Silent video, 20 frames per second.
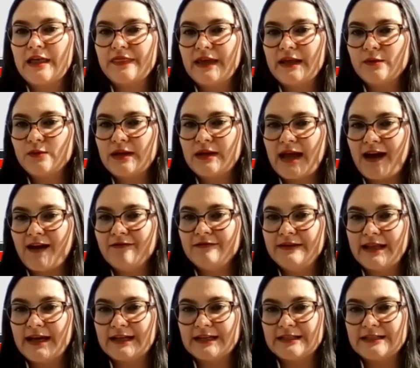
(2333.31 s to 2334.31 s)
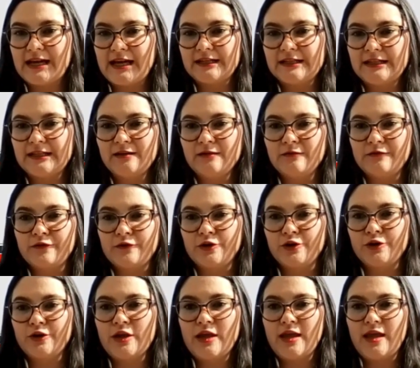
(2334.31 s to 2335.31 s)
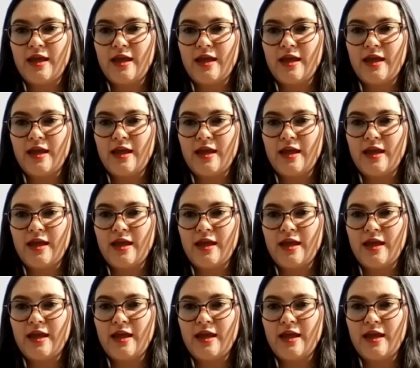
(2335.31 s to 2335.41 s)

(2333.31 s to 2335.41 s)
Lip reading: Then we have Narajani for